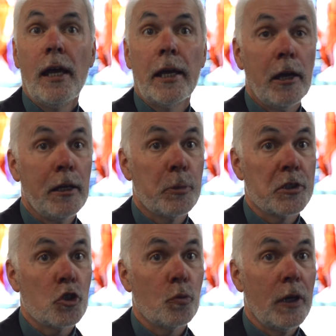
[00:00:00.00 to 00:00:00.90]
get in a
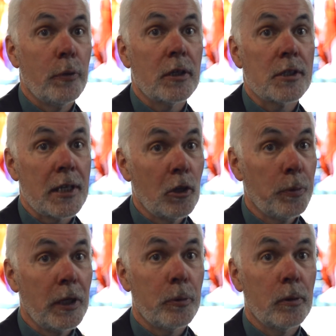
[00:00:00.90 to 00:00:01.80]
position where we can tell
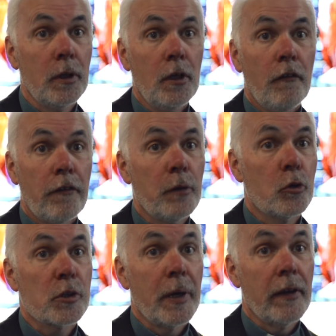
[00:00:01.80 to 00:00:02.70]
people very
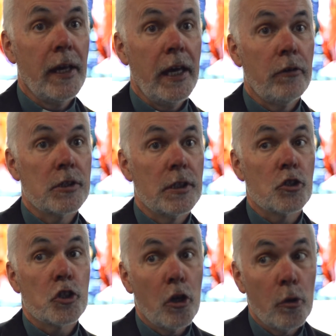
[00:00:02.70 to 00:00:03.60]
much about that heritage.
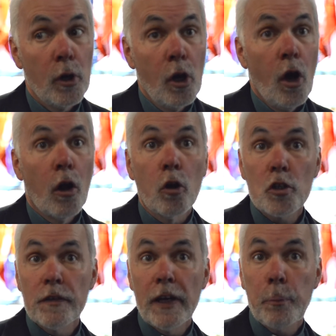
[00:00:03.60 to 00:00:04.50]
So
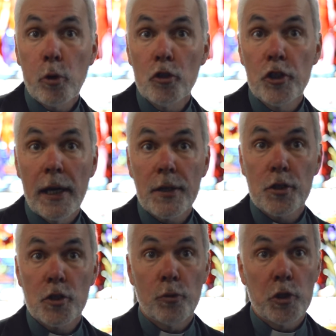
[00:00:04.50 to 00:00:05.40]
lots of our
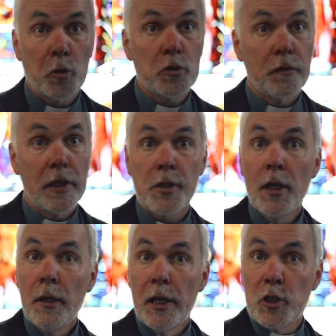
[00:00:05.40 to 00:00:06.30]
projects, as a result of this,
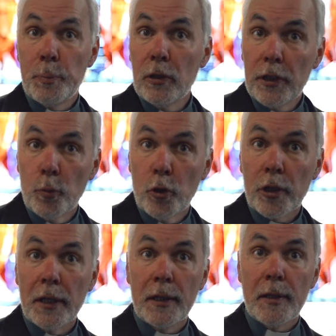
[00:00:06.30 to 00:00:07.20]
there's the building
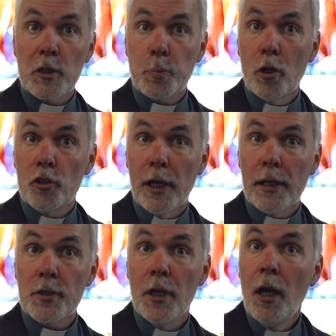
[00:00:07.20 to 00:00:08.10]
work and then there's
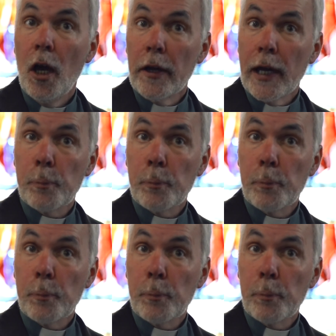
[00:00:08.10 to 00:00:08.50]
projects, and our